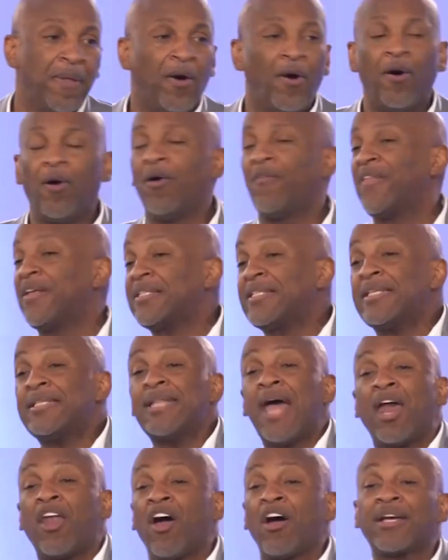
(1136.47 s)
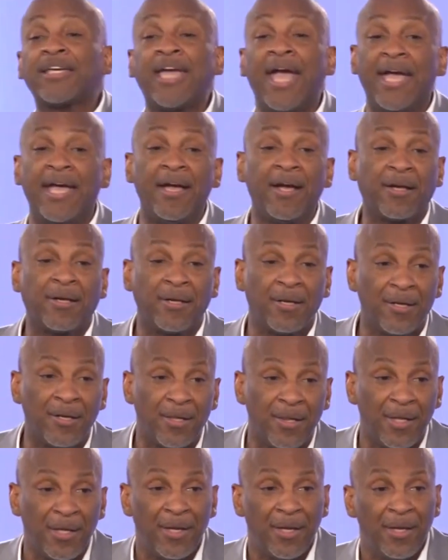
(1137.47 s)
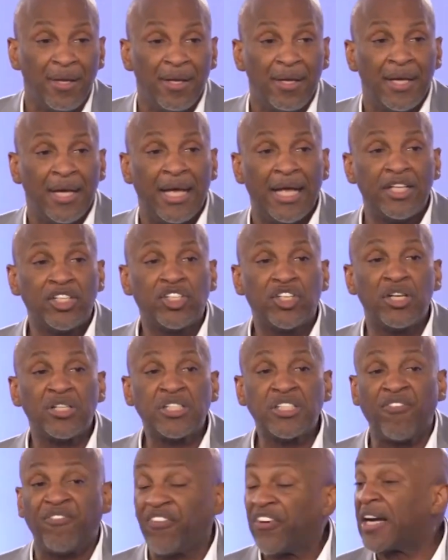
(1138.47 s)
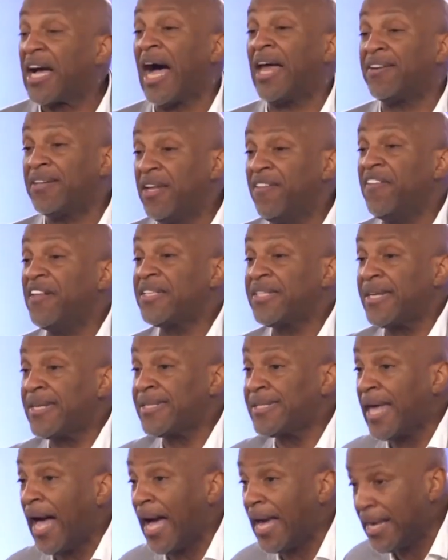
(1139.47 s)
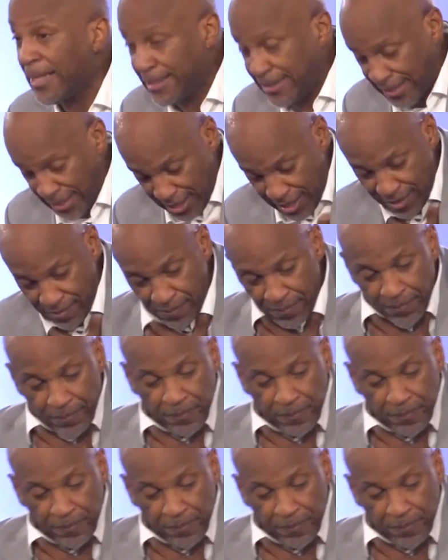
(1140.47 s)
Oh, this is not archaic. It's just forgotten in the society.